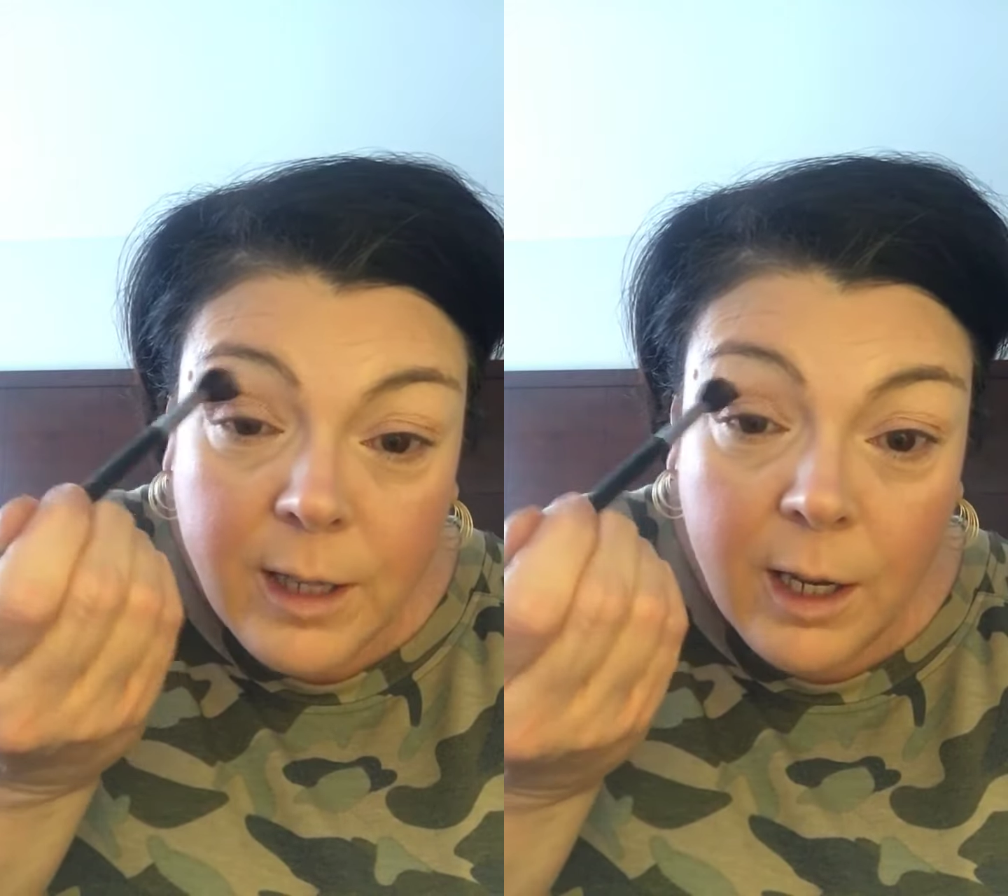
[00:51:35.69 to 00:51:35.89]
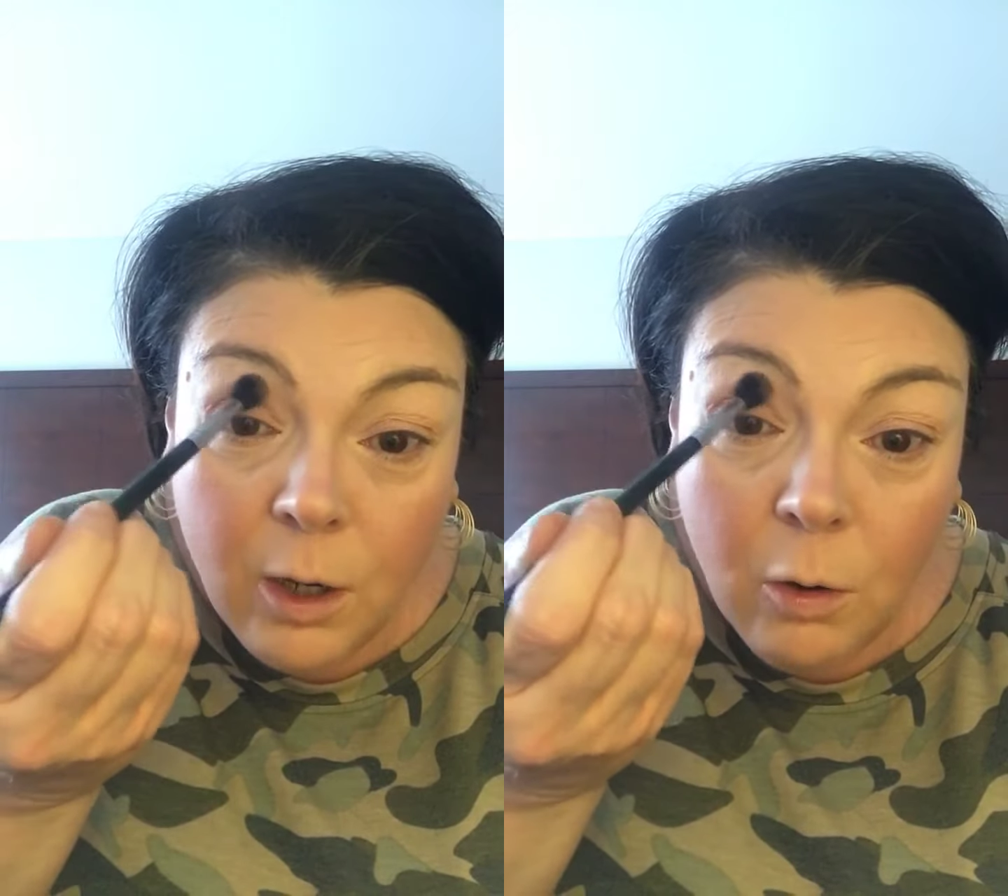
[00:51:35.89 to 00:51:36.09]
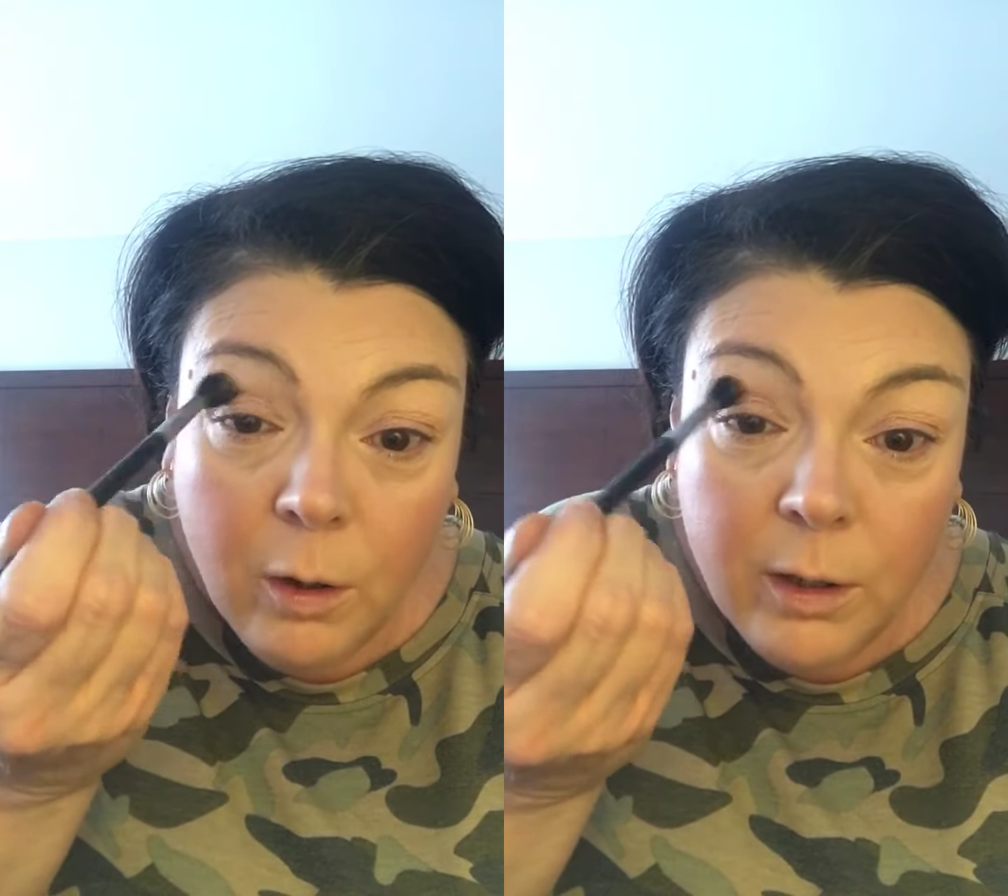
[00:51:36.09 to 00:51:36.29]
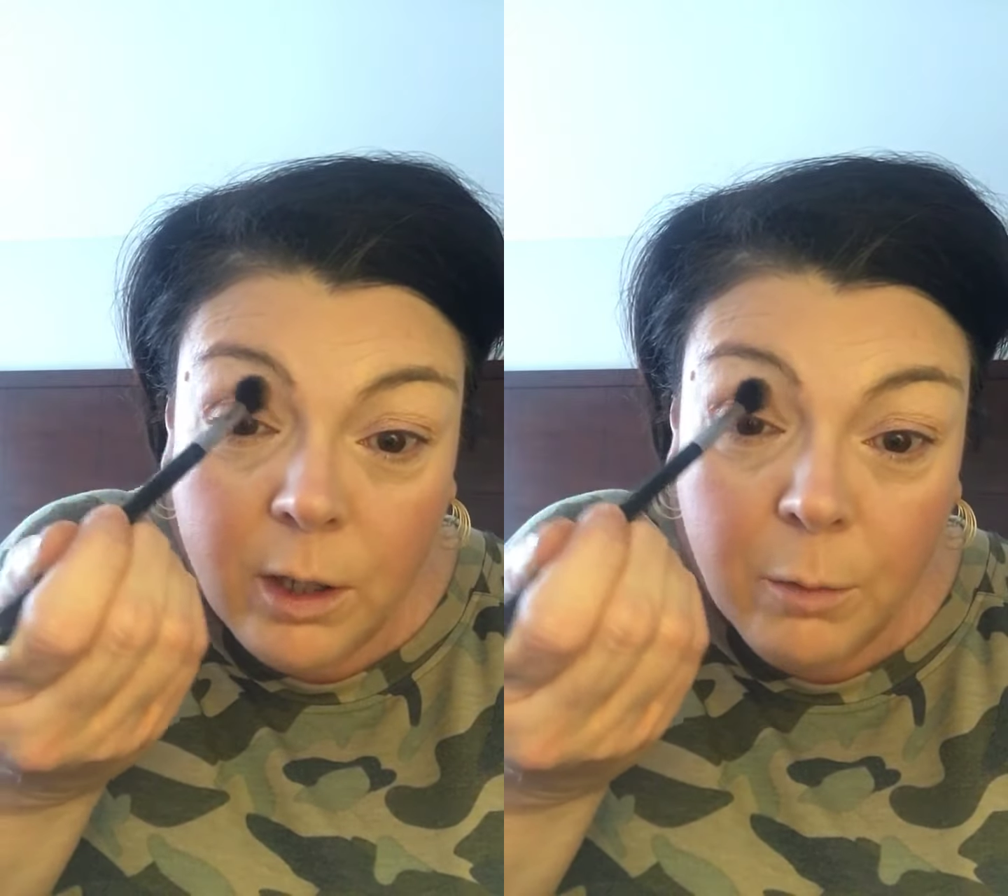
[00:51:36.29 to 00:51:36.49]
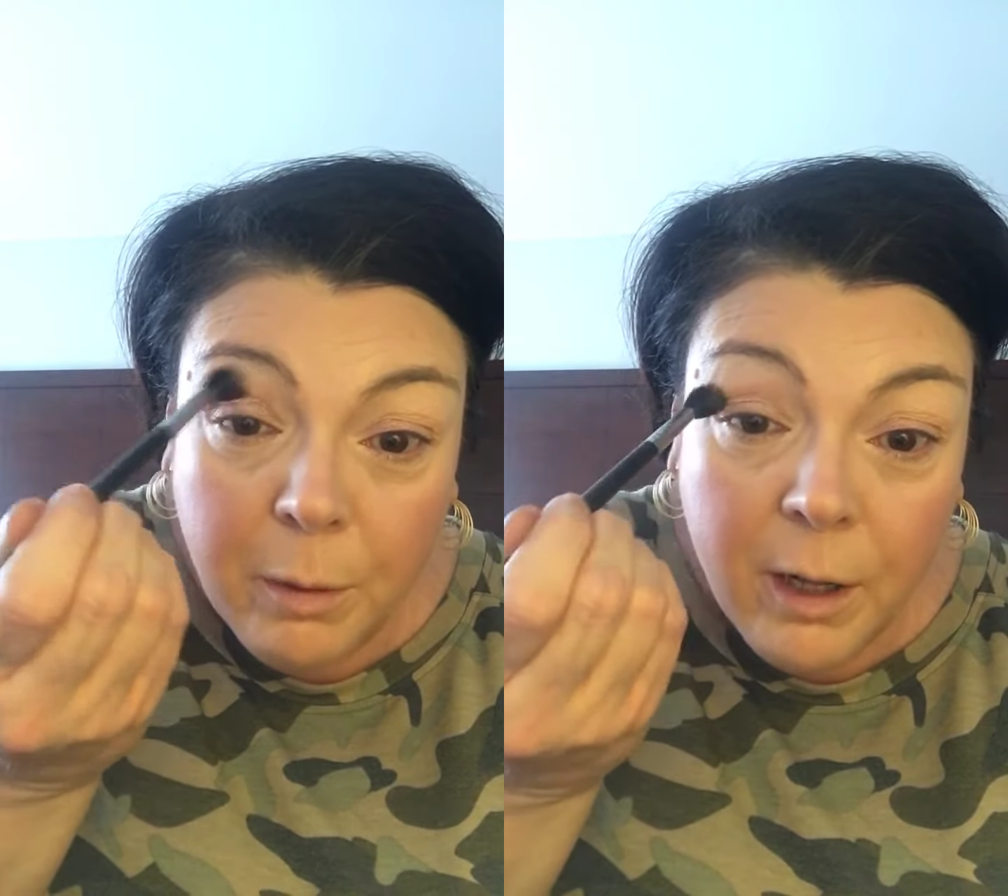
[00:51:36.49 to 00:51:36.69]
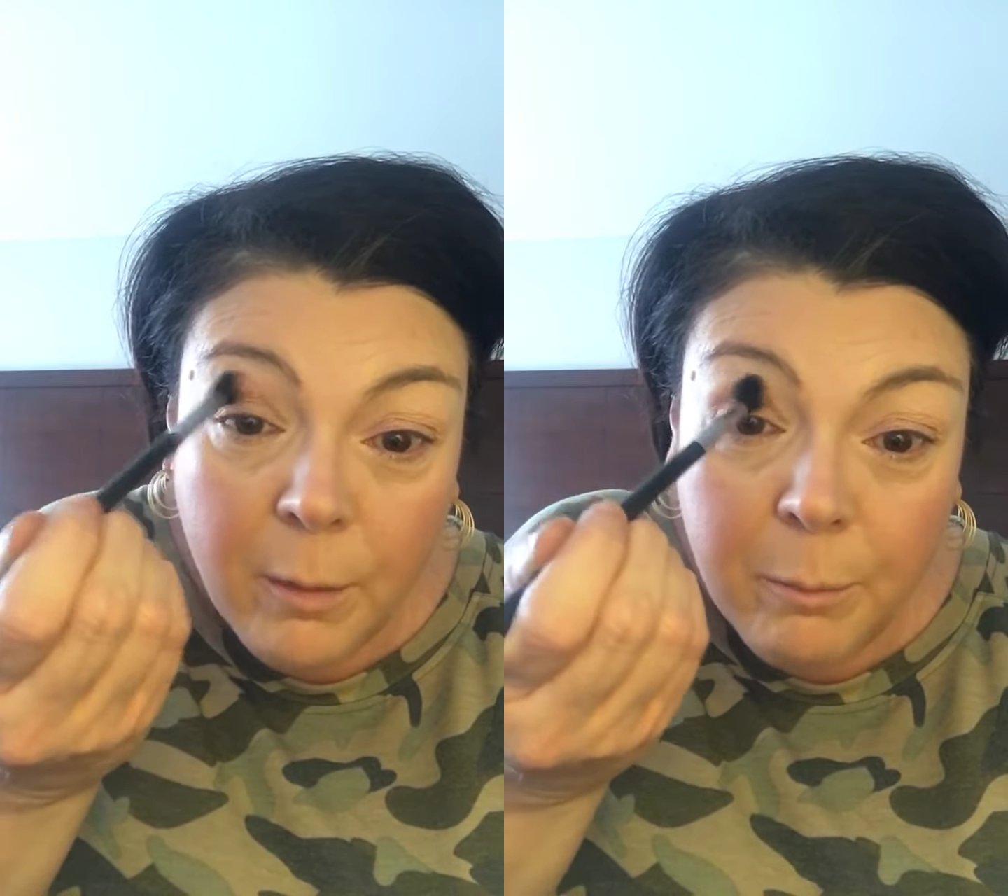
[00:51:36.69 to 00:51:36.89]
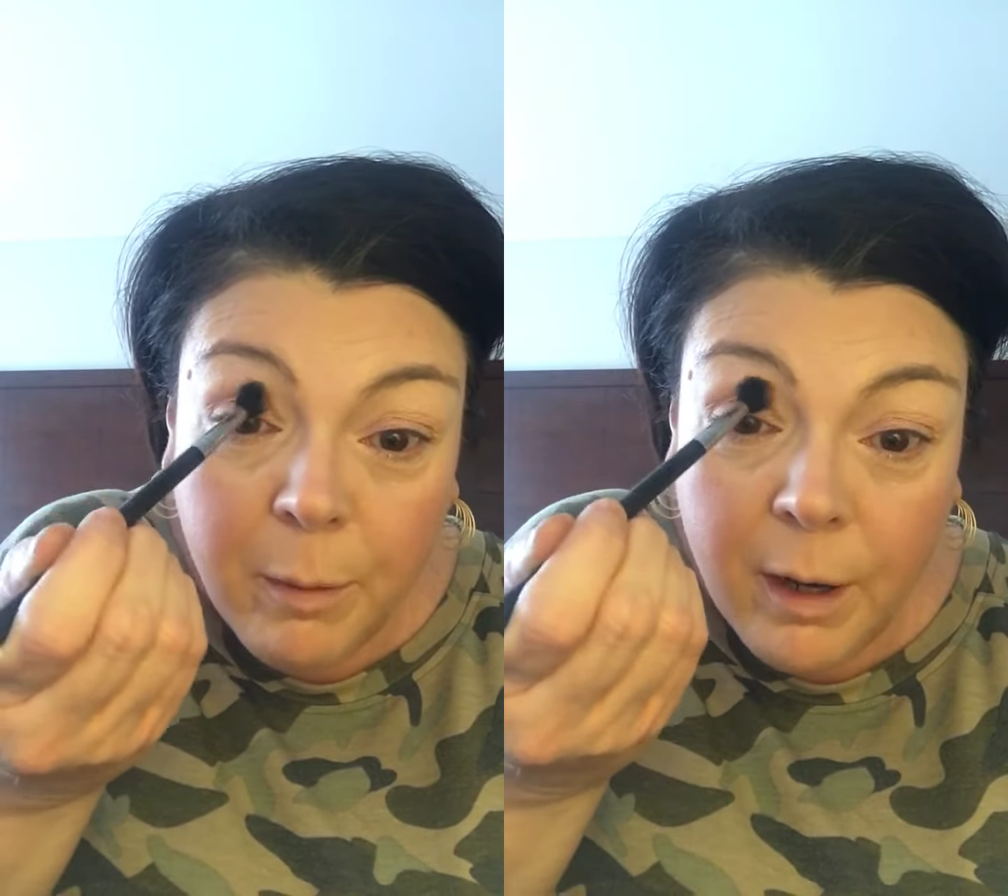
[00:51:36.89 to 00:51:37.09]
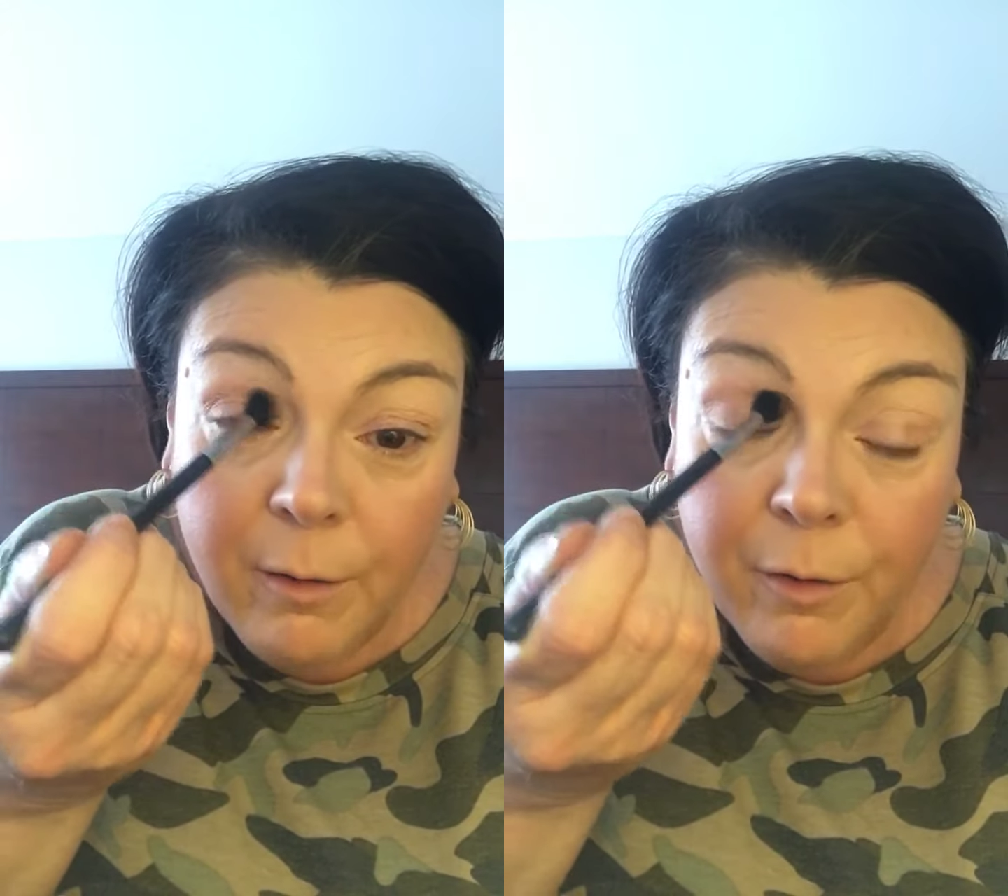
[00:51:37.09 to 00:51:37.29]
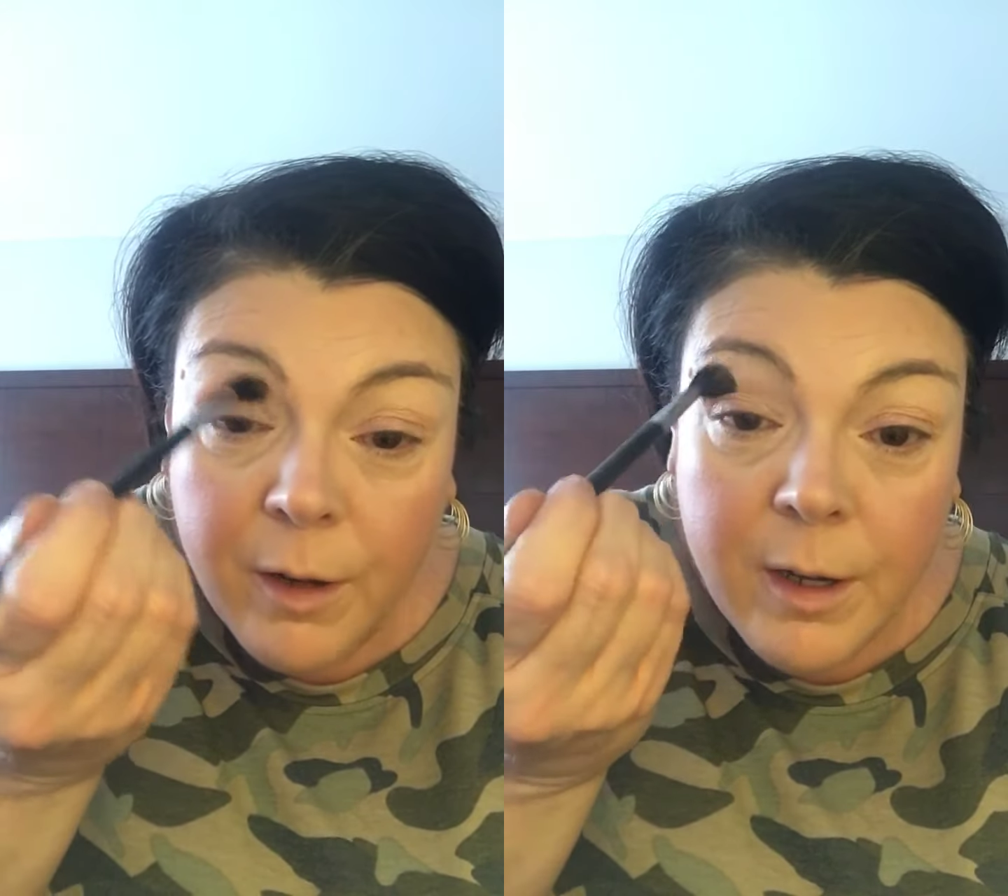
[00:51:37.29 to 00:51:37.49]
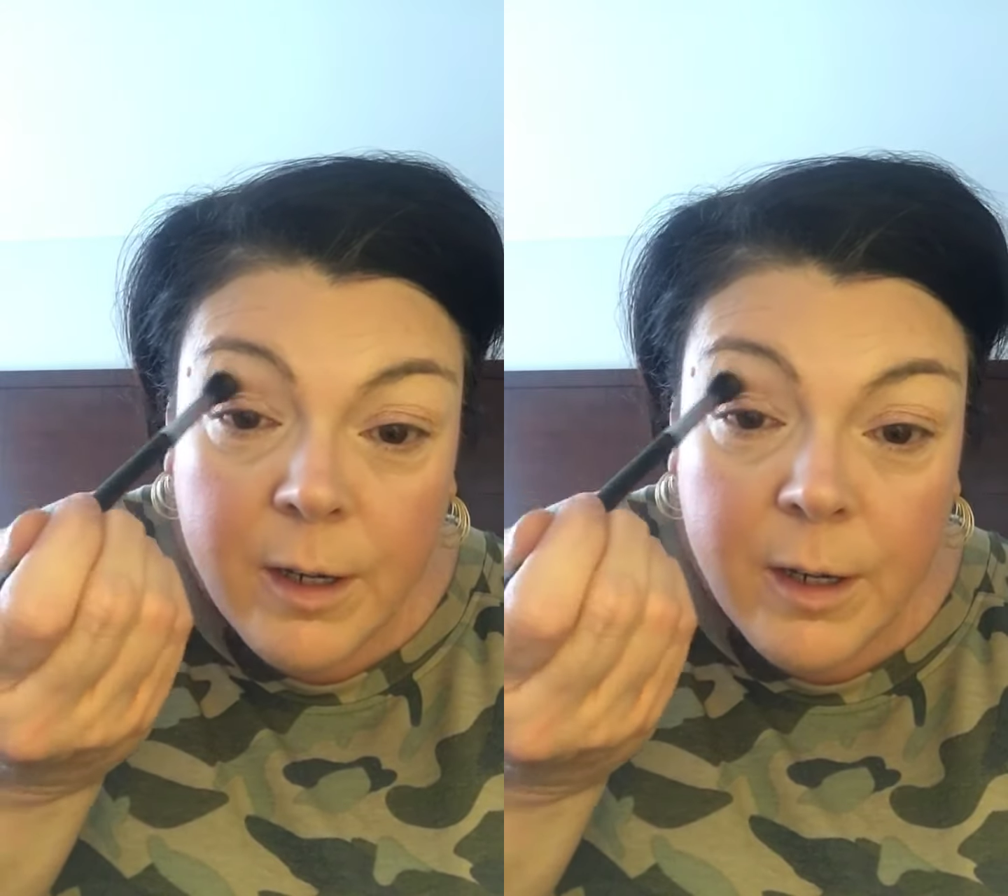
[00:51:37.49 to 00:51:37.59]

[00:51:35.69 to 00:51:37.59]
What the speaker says: I go a little bit above